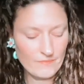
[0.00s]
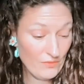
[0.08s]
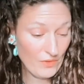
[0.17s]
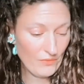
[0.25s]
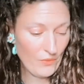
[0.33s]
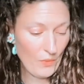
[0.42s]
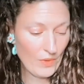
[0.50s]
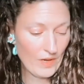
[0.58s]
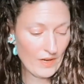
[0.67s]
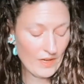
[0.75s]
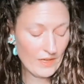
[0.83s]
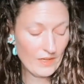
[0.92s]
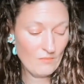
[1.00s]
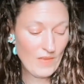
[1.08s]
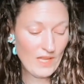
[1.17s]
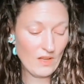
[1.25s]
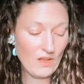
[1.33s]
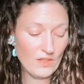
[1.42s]
And for four,
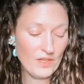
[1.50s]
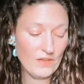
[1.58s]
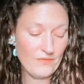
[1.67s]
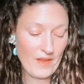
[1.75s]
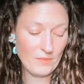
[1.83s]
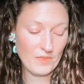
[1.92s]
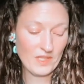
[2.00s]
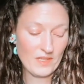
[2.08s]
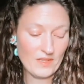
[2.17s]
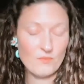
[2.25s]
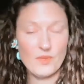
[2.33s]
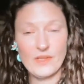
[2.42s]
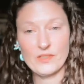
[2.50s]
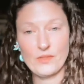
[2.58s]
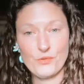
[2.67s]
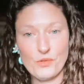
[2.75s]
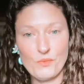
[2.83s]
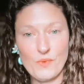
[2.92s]
may all your family
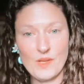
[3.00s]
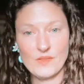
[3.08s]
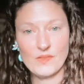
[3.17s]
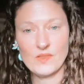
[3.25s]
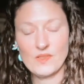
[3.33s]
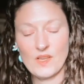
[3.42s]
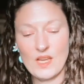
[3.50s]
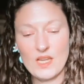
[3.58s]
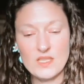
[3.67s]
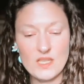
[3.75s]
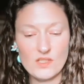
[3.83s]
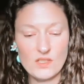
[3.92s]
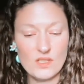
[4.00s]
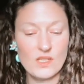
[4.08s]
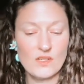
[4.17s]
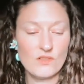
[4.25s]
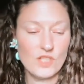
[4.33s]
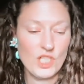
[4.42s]
social ones and then you
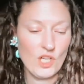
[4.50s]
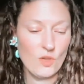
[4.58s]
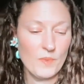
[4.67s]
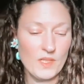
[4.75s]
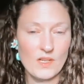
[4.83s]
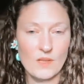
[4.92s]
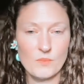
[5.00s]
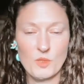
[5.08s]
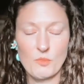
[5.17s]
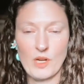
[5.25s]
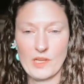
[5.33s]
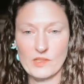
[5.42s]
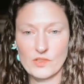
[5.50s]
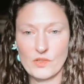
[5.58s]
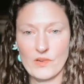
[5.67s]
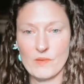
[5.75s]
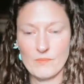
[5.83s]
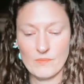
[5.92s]
know she opened it up to
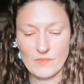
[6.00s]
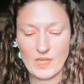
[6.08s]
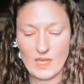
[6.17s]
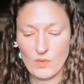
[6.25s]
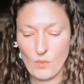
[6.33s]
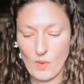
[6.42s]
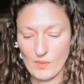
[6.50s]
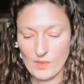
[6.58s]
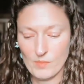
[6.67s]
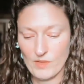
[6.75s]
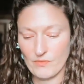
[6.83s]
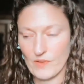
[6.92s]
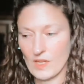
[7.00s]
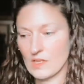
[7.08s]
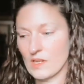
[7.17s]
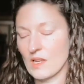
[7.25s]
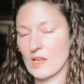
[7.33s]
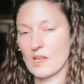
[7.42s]
brainstorm like what would be
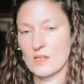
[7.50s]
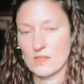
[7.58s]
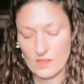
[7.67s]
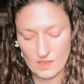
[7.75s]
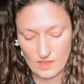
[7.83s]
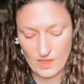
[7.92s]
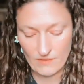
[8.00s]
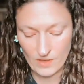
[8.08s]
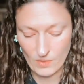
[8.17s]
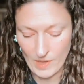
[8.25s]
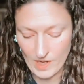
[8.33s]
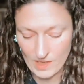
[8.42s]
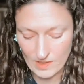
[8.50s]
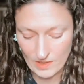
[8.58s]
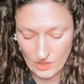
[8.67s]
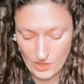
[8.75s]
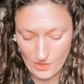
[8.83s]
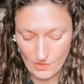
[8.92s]
fun and clever ways
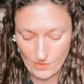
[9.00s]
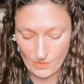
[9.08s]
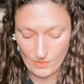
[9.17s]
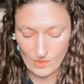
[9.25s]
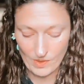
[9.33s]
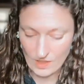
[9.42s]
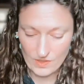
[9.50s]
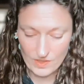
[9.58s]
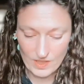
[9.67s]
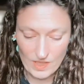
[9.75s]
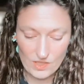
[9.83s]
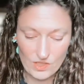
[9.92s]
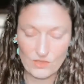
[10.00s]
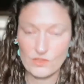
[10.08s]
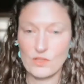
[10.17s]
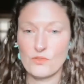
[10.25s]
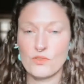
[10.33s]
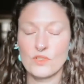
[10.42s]
to curse each
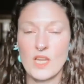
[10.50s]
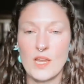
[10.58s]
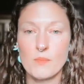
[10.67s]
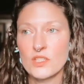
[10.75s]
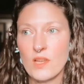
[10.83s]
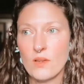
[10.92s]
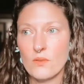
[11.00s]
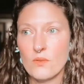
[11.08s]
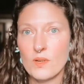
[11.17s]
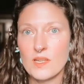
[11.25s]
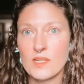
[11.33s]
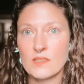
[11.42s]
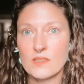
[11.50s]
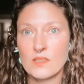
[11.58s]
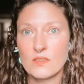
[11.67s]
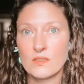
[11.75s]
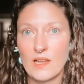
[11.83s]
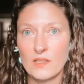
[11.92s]
social type so it's
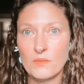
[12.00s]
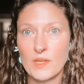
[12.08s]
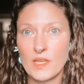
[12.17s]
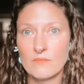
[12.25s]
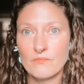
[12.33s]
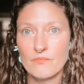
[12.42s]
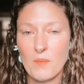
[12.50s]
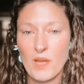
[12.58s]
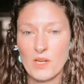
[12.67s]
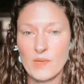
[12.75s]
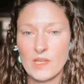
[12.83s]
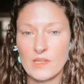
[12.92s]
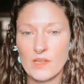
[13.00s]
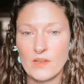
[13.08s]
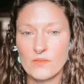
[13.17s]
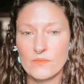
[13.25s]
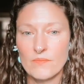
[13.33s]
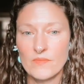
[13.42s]
halloween about a week
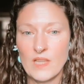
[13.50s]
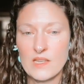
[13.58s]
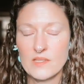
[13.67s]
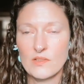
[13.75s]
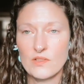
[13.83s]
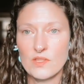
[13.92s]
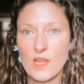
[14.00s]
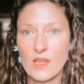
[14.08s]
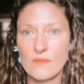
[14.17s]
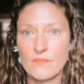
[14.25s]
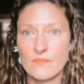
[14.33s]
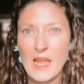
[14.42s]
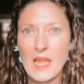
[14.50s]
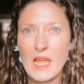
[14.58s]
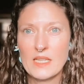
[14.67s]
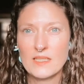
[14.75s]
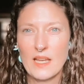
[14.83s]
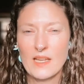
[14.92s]
ago last thursday my
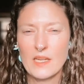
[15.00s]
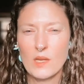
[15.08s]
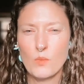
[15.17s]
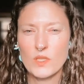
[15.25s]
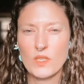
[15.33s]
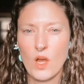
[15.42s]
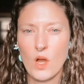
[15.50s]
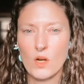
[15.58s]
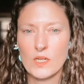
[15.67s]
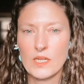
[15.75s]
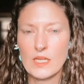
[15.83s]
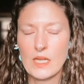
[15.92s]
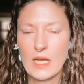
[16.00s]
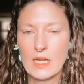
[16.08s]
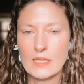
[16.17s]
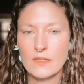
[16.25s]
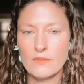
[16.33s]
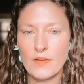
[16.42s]
anxiety was already
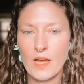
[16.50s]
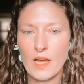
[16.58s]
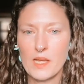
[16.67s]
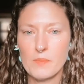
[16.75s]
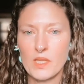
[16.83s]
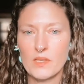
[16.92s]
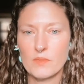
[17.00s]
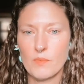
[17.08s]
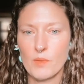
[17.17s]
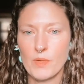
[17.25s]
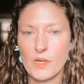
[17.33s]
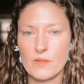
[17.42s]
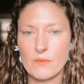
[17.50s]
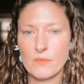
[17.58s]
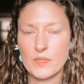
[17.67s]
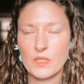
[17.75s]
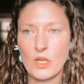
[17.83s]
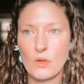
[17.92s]
kind of high because my partner
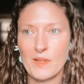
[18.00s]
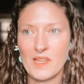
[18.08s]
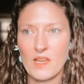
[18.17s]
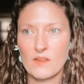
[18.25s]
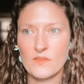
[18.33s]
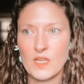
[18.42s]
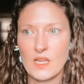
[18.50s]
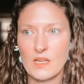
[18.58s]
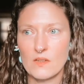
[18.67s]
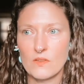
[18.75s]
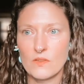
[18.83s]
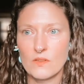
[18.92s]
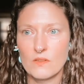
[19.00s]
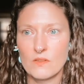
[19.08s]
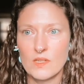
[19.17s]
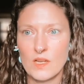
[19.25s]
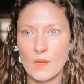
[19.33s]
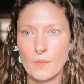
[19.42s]
was going out of town
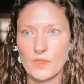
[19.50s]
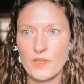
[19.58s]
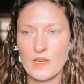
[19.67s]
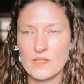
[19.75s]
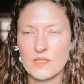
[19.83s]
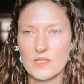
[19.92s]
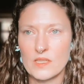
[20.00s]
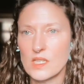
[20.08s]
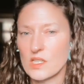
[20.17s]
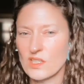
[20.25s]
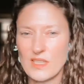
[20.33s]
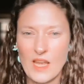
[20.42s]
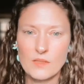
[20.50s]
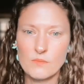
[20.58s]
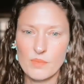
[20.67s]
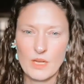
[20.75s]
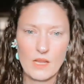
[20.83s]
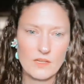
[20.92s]
in a couple days and he just hadn't
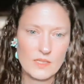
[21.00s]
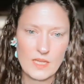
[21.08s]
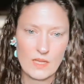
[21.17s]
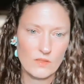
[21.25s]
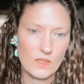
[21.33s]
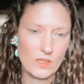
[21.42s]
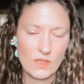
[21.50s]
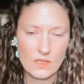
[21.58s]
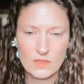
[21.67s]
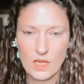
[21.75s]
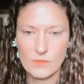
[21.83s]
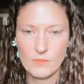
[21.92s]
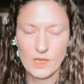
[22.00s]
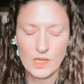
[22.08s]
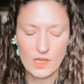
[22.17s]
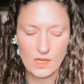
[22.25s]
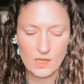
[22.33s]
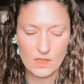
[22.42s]
been out of town in a long time
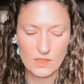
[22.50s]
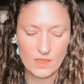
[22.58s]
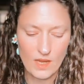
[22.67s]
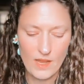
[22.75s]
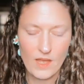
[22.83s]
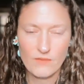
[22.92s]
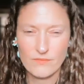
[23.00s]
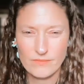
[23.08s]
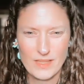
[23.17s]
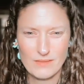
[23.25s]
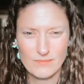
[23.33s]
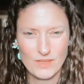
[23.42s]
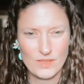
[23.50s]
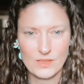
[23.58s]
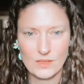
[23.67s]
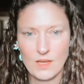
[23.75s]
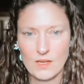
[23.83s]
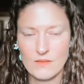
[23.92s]
and i have like just
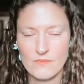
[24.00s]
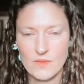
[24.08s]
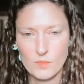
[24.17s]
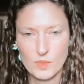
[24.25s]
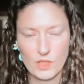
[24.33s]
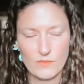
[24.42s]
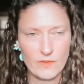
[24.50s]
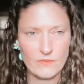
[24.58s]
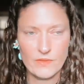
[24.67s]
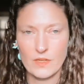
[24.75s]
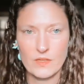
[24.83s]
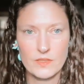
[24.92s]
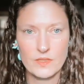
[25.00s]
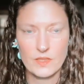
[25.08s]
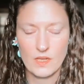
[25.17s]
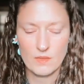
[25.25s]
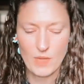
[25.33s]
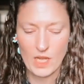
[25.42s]
a lot of observer fears
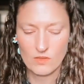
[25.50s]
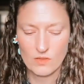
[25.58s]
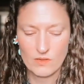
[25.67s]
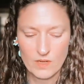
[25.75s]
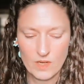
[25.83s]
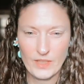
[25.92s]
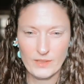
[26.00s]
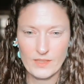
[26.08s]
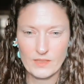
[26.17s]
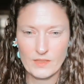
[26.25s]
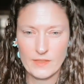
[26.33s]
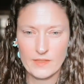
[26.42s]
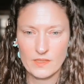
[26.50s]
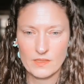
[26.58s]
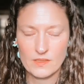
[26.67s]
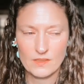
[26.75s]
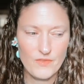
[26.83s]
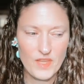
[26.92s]
about feeling
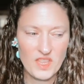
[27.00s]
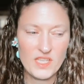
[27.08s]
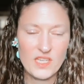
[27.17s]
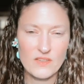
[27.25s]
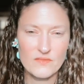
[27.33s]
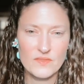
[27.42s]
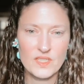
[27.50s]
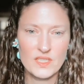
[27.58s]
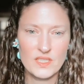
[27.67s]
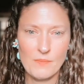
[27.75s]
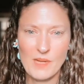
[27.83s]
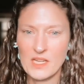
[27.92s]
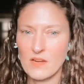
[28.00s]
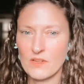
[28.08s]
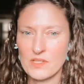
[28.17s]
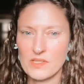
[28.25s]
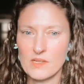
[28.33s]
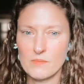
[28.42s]
like if he leaves i might never
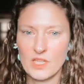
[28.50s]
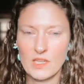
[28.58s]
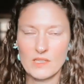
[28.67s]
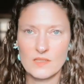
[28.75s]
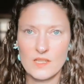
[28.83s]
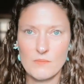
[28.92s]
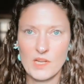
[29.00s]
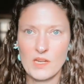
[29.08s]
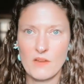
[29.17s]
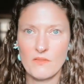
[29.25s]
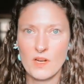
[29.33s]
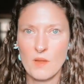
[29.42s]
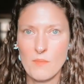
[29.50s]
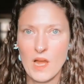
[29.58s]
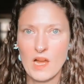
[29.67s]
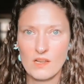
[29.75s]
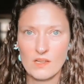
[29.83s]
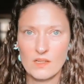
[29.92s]
see him again he might never come
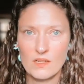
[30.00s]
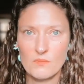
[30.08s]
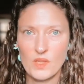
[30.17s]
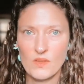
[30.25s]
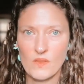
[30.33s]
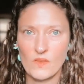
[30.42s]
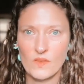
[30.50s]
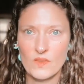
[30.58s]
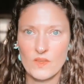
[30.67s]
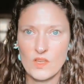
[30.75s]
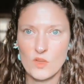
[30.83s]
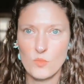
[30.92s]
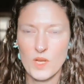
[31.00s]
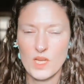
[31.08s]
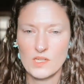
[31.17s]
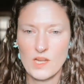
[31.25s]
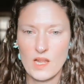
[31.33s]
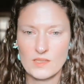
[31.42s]
back because he could be in
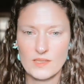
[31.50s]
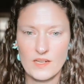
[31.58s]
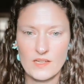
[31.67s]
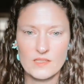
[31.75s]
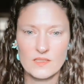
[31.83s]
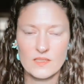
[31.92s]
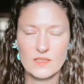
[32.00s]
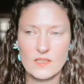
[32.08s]
an accident